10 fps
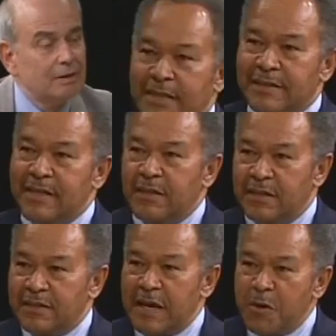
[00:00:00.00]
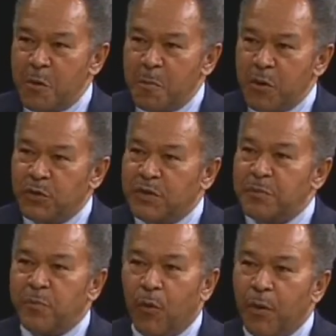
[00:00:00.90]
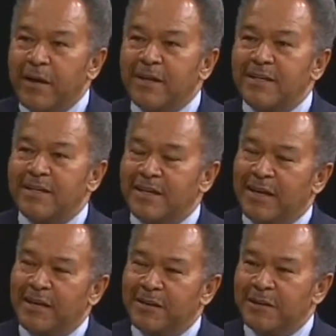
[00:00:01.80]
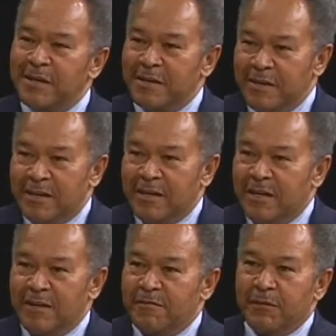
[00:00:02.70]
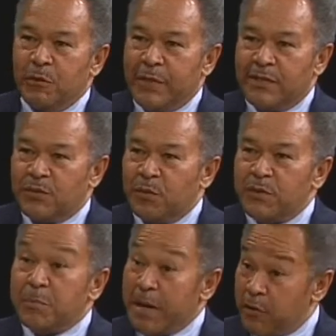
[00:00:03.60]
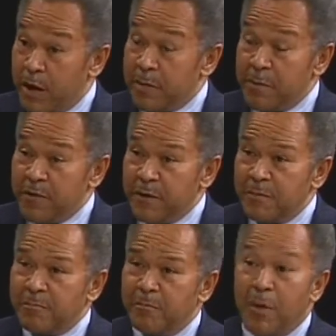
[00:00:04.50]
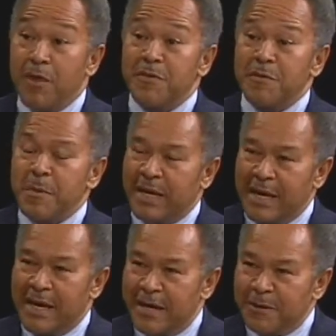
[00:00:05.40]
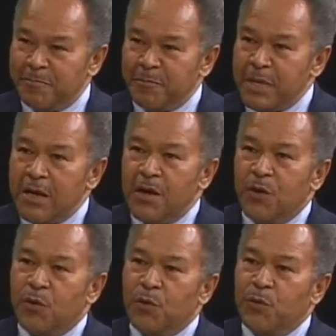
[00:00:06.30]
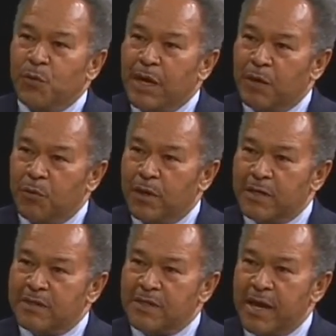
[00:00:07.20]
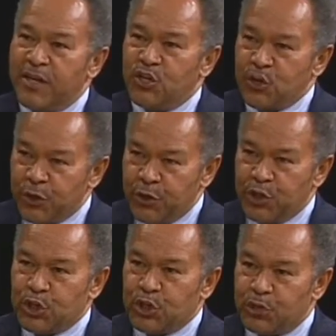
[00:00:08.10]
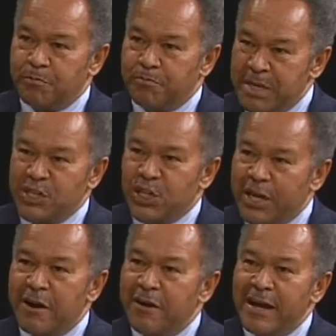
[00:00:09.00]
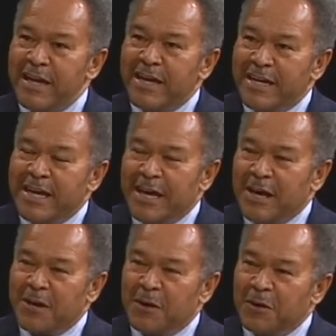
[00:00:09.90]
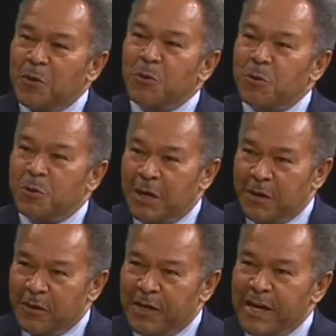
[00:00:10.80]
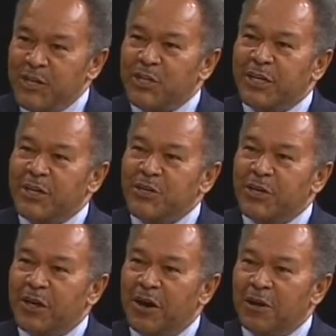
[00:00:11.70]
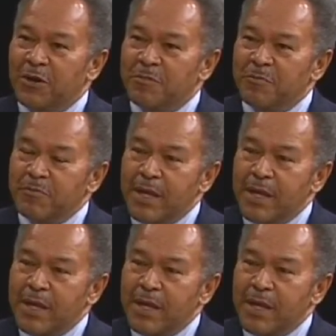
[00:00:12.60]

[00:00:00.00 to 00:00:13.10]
I'd say the single most important and influence was my grandmother, Martha McCann, who was a church missionary at our local congregation in Chicago.